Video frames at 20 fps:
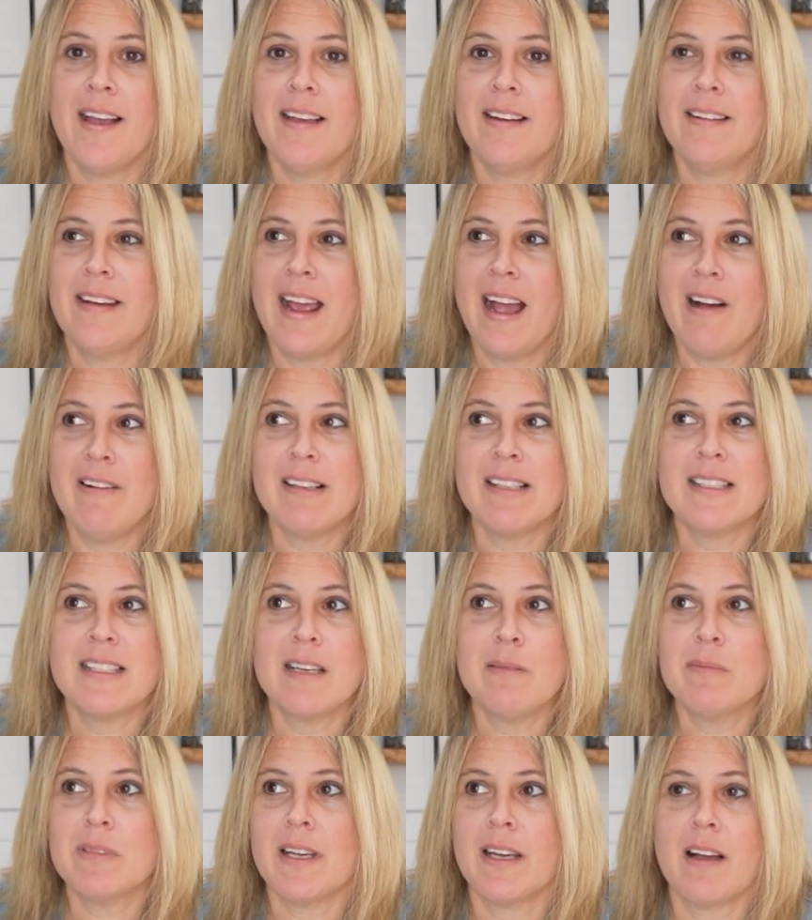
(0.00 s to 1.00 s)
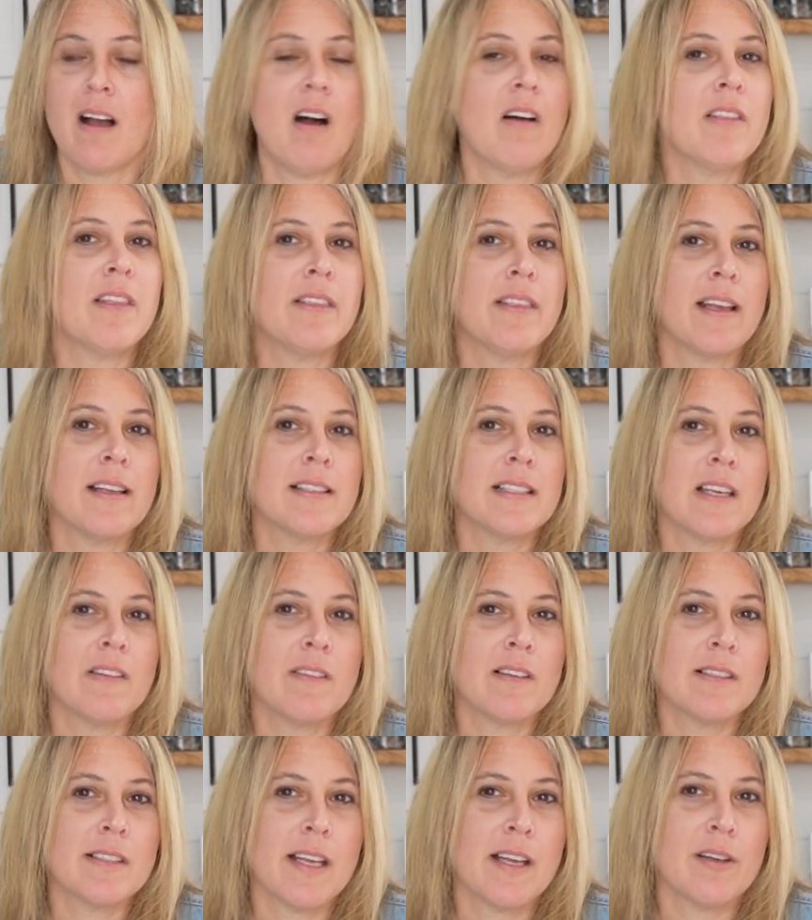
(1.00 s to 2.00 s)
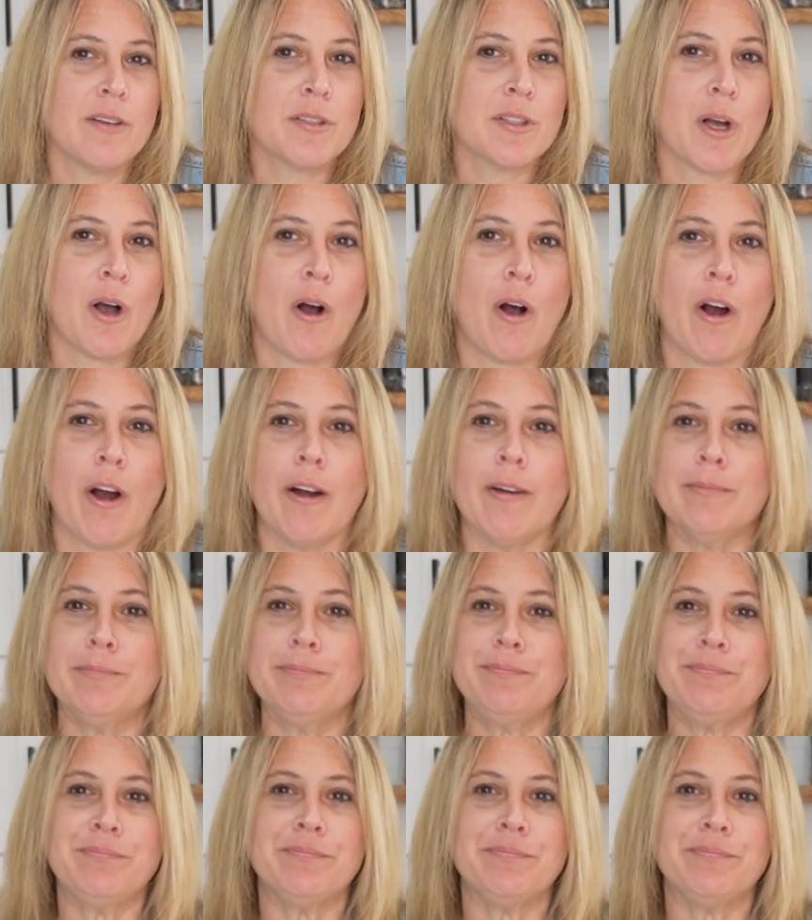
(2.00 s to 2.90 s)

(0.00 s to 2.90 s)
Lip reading: Now it seems like all the Thanksgiving sales are